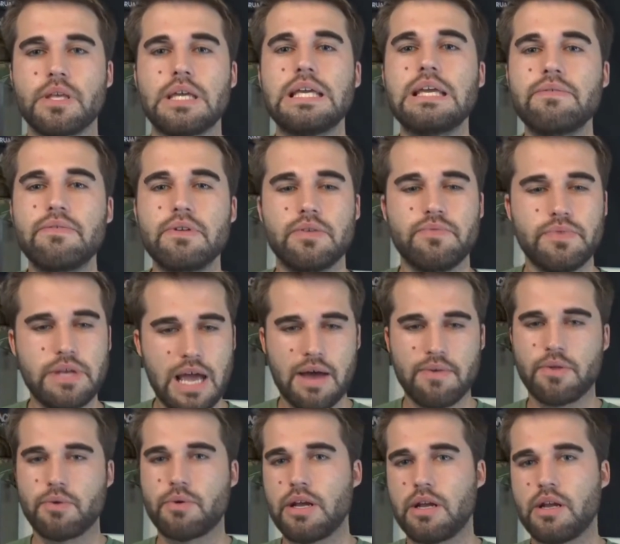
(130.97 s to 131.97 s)
Even if you
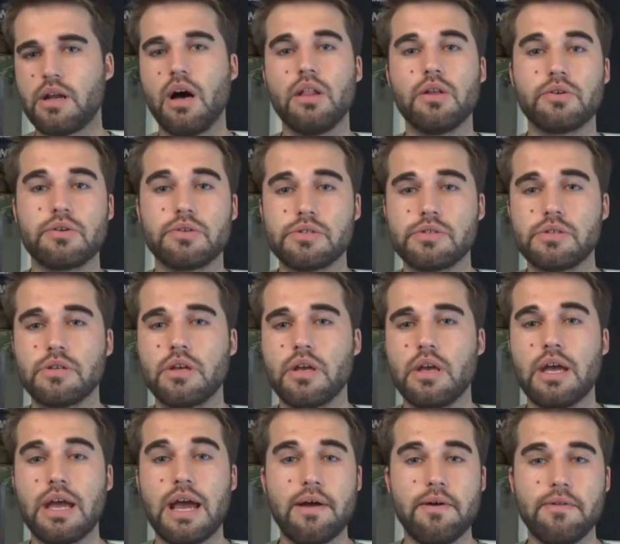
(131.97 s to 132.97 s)
have the right colors
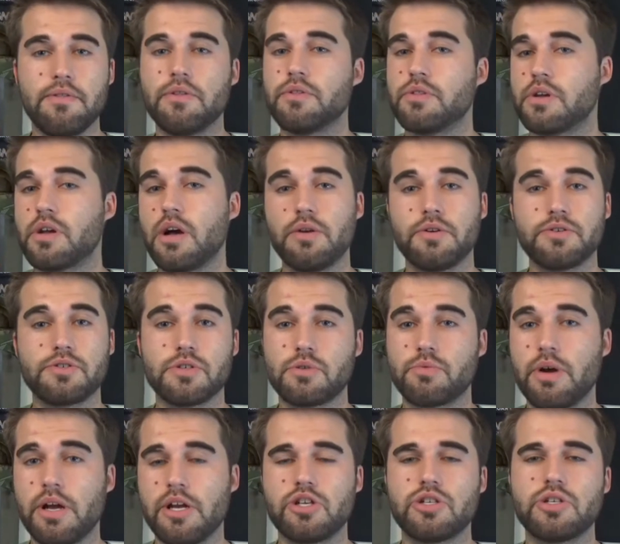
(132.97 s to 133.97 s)
and the colors are the
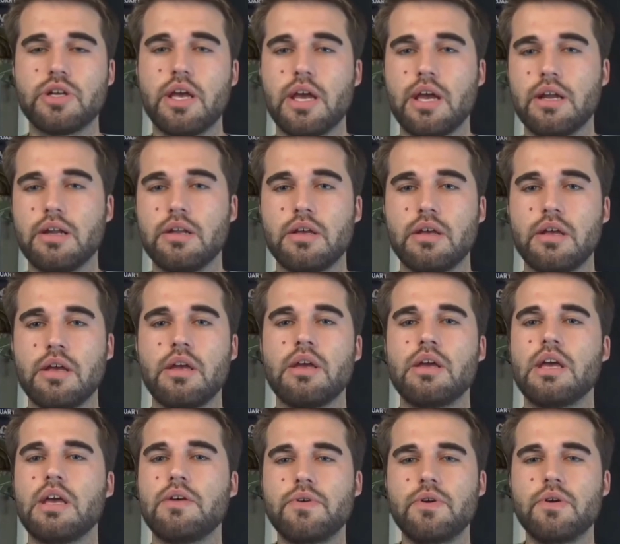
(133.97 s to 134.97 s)
right shade,
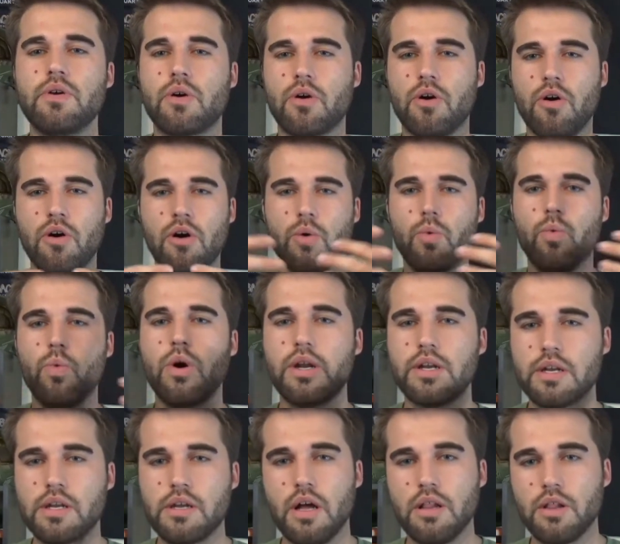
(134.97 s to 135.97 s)
if you are all
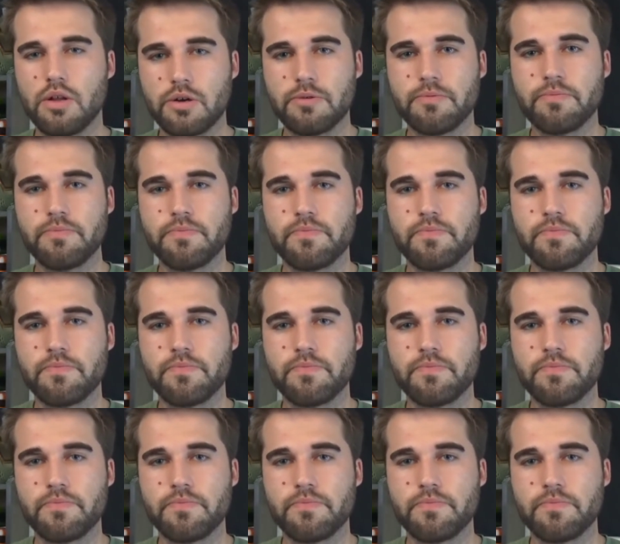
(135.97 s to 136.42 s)
one color,